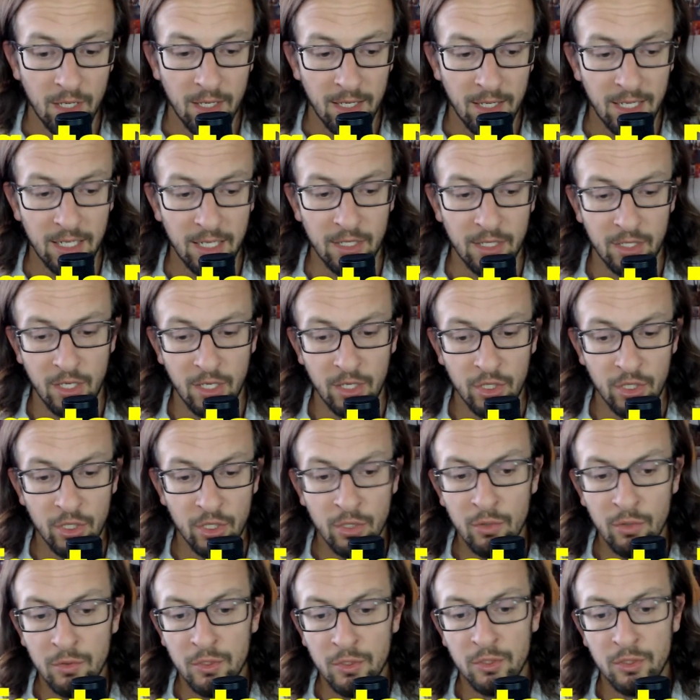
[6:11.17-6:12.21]
A, a
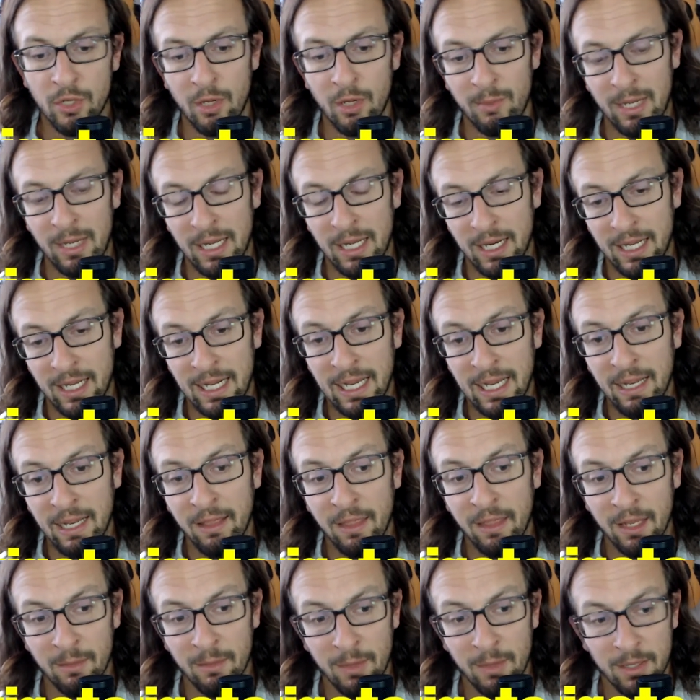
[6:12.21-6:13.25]
huge drawback and I can
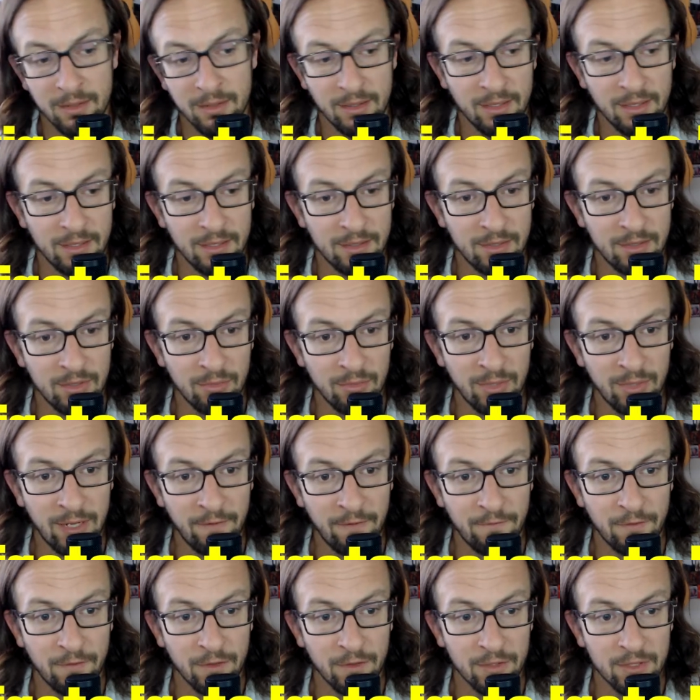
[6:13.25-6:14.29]
think about to the to when I
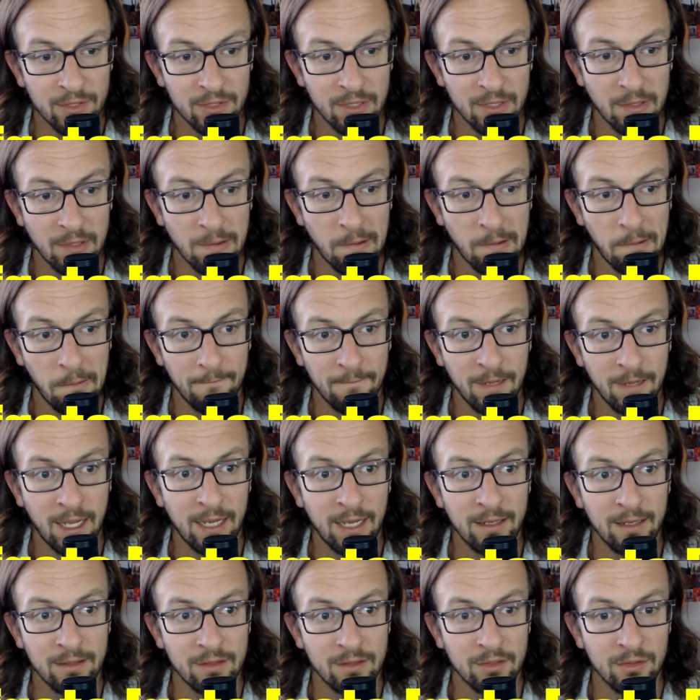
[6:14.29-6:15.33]
first got
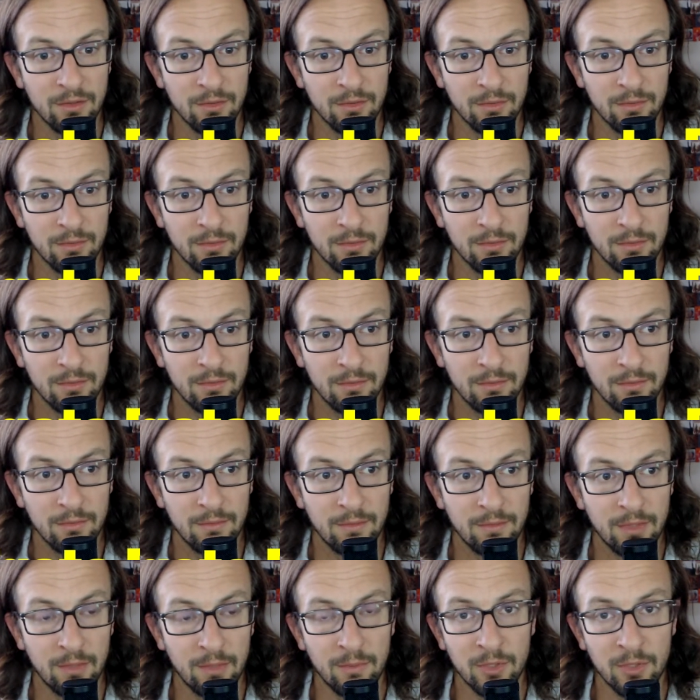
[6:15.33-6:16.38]
into
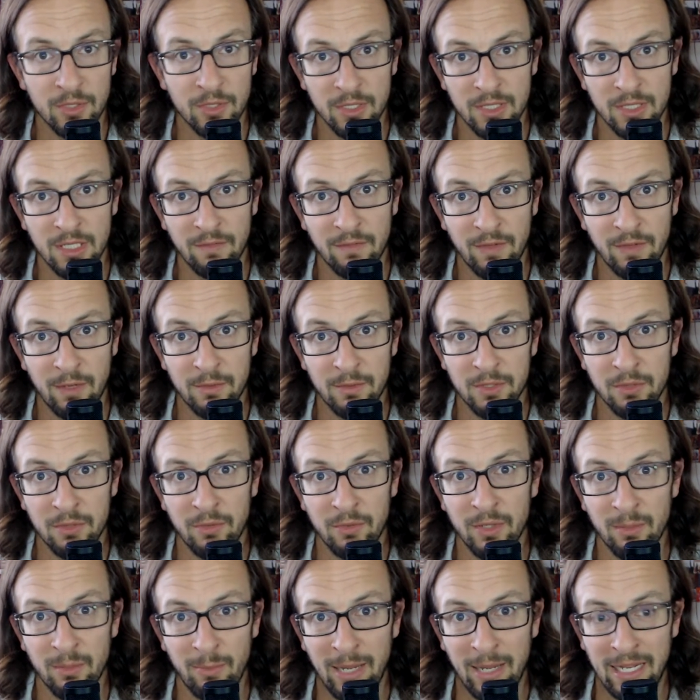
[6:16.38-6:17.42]
the music stuff and I was
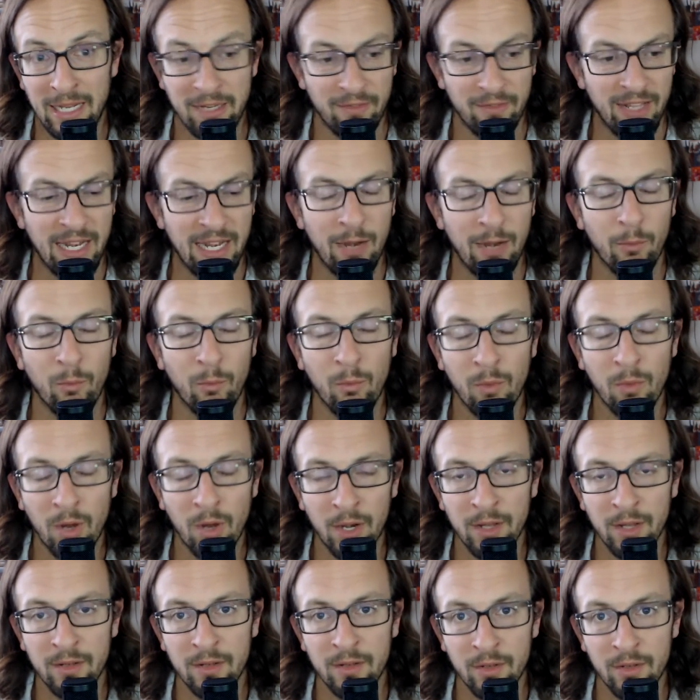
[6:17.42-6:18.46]
doing the band and I
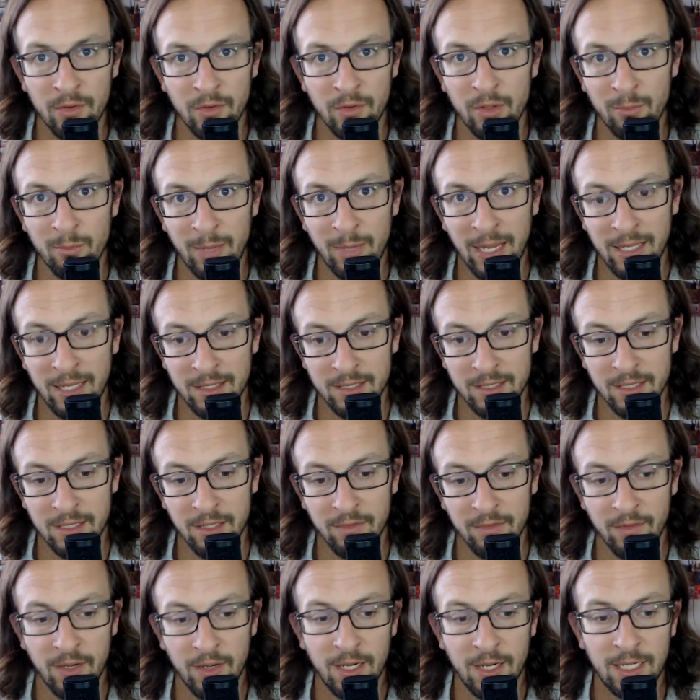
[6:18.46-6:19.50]
wanted to do the band
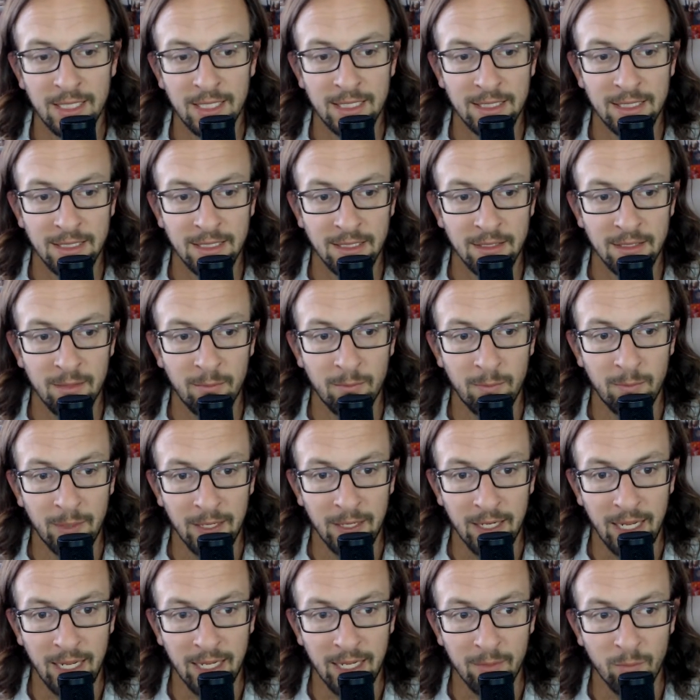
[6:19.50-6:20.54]
stuff,
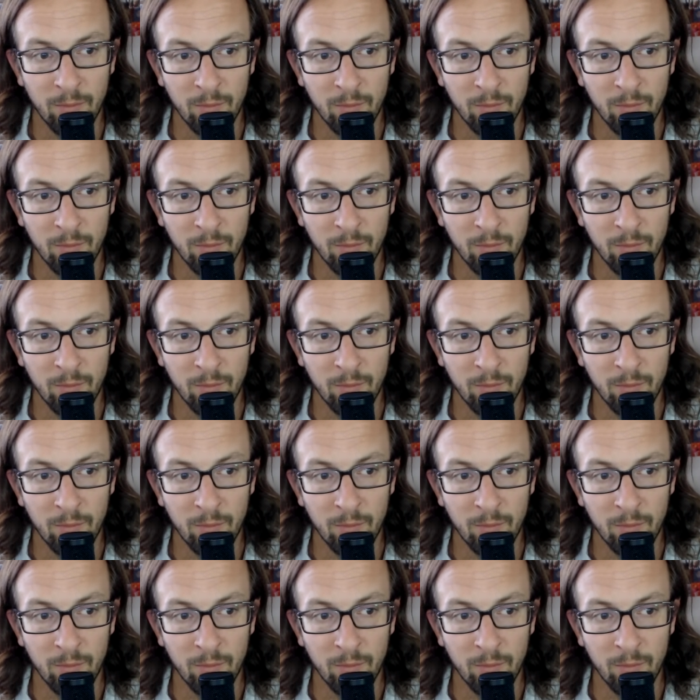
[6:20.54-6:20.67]
but I